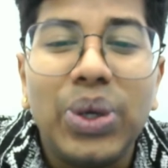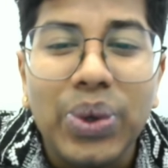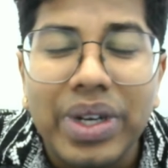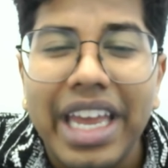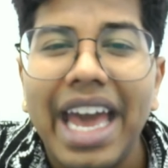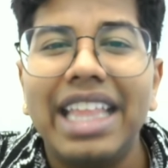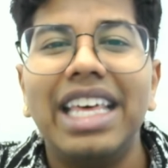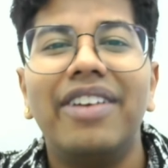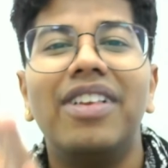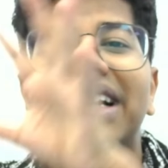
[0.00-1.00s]

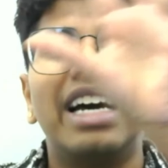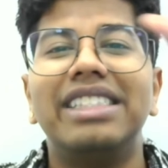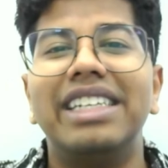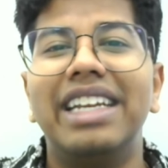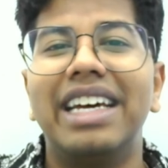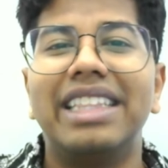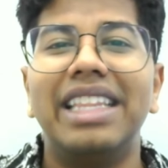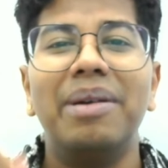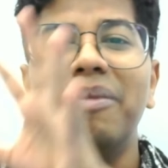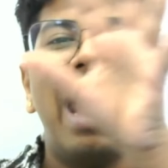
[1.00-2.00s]
together we'll consider
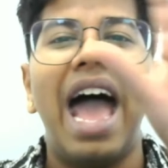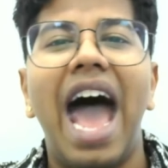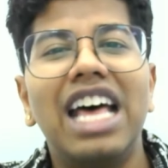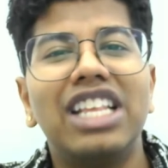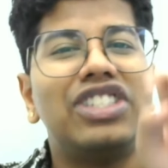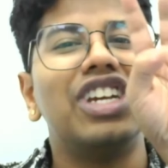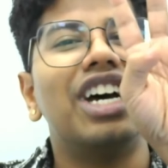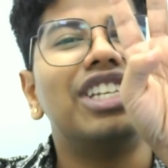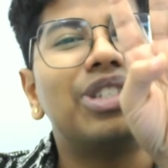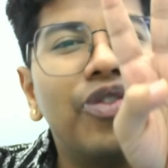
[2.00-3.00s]
them as
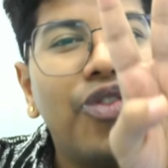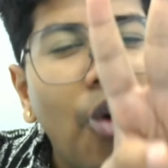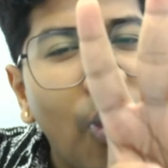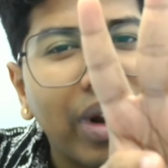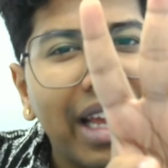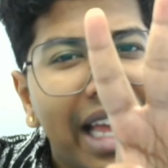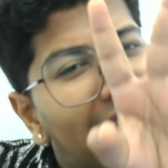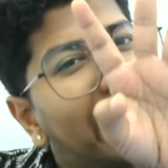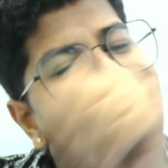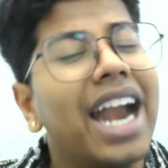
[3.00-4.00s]
just 4.
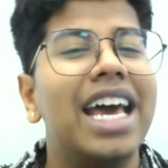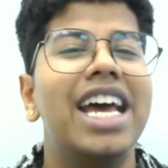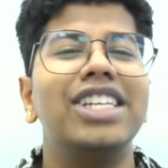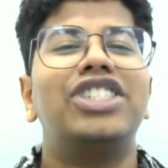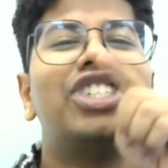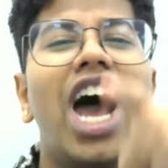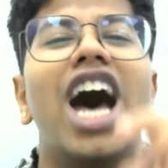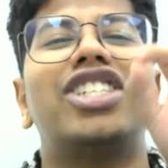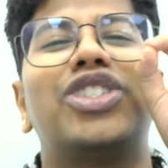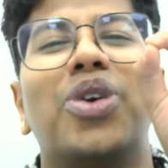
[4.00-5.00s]
That is
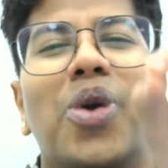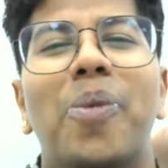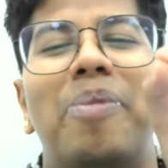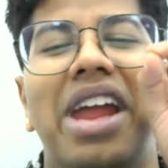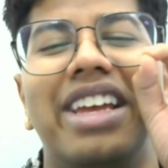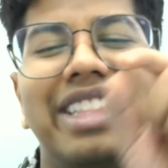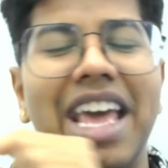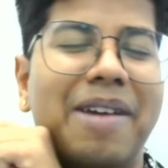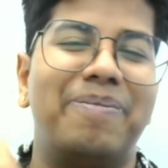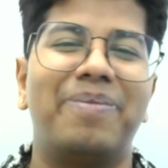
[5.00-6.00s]
just grouping
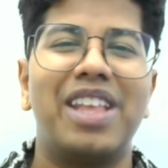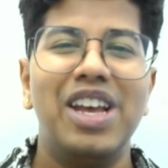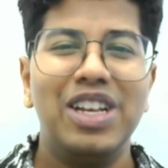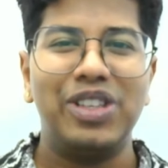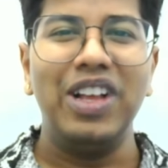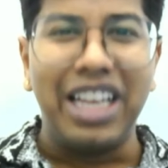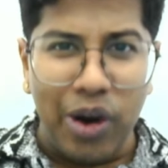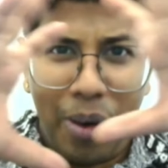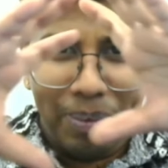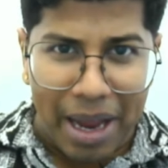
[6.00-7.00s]
them. So we'll
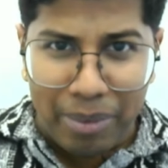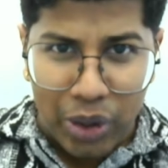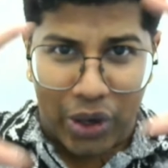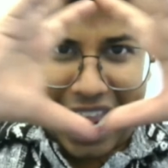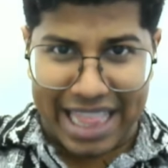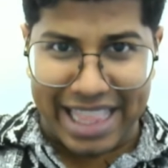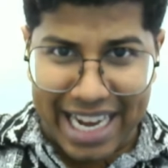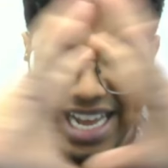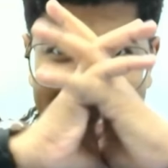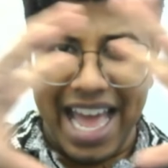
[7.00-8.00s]
group them
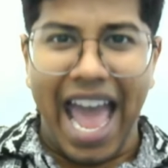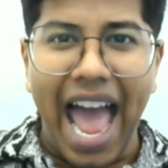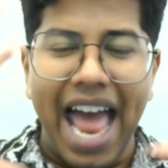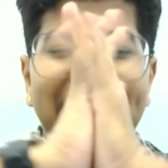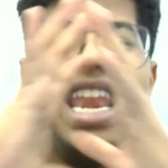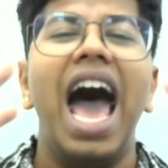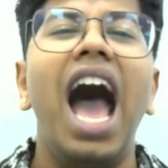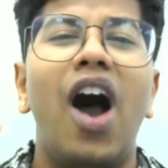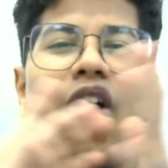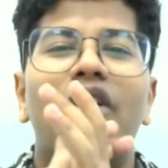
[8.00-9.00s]
together, and
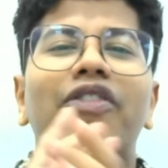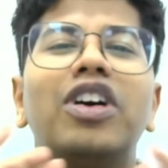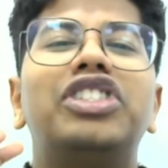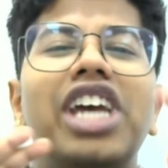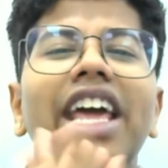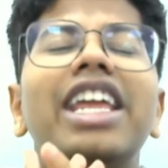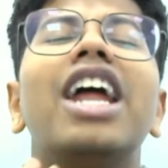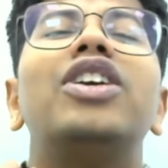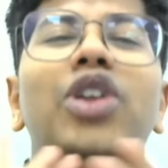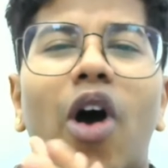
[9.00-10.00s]
now for Jerry
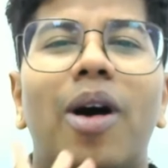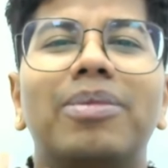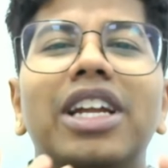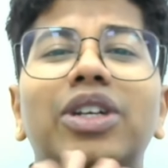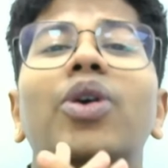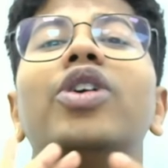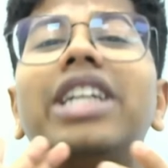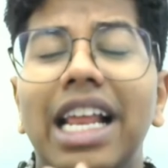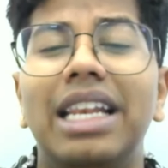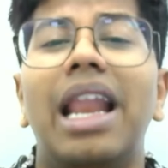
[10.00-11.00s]
and Tom, the
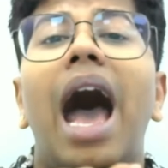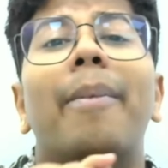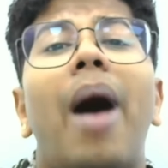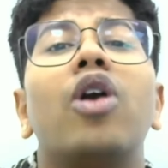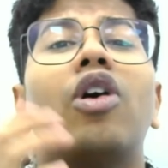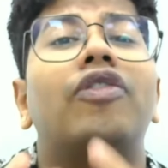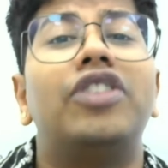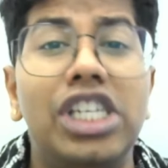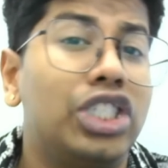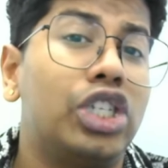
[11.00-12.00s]
total amount of
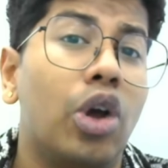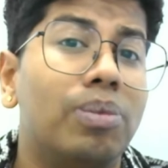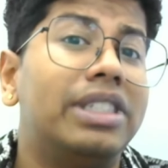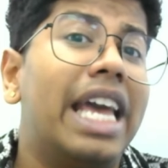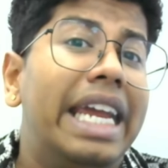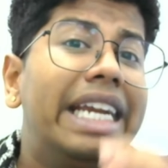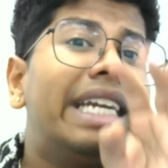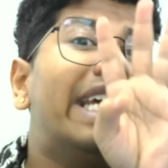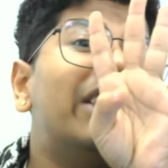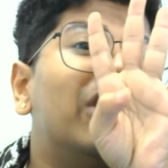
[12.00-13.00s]
cheese cubes they
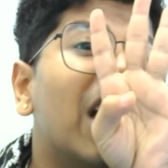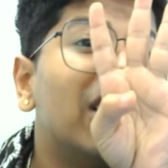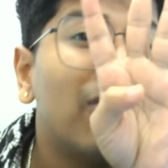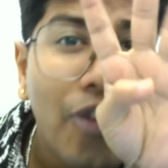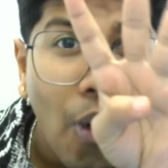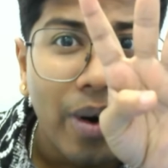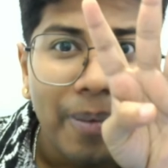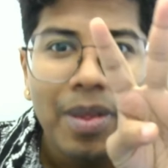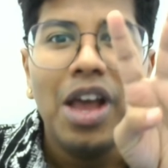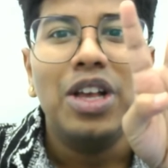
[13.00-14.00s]
eat is just
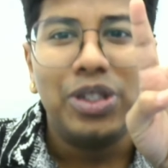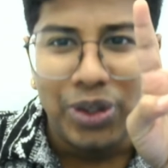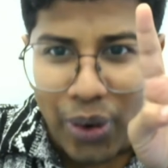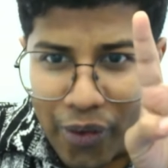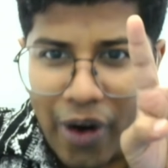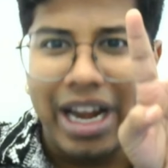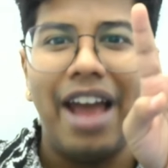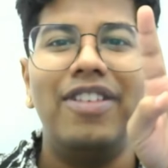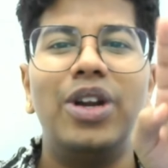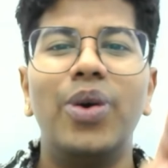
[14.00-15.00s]
4. So what
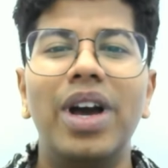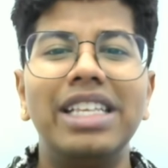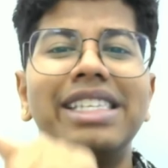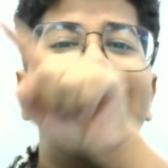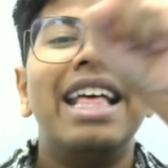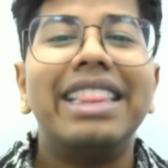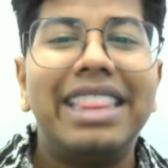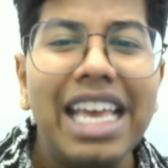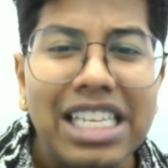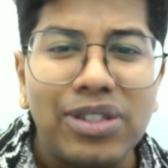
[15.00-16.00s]
I will do is,
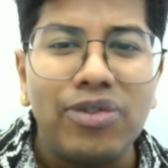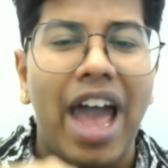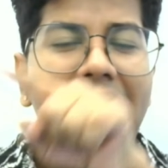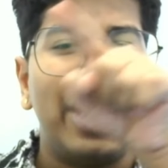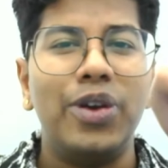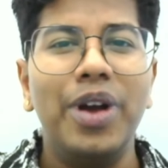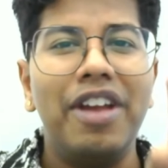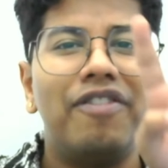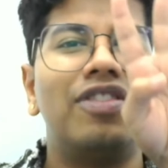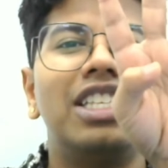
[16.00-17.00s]
this value,
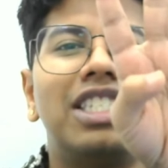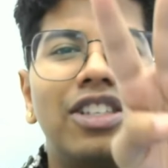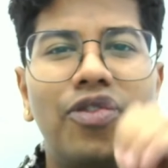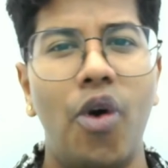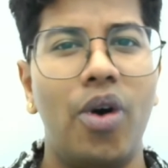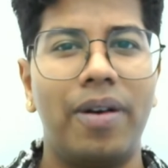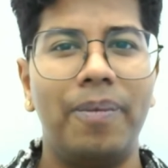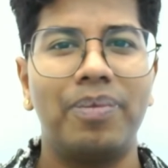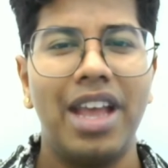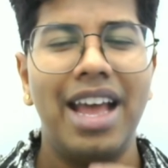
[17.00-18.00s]
if this is
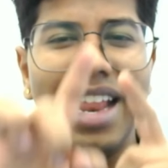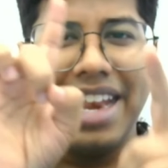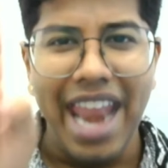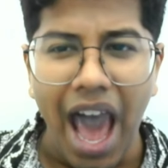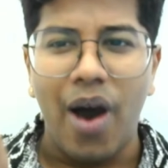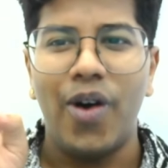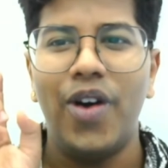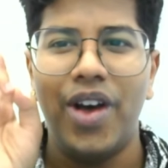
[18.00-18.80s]
4. Now,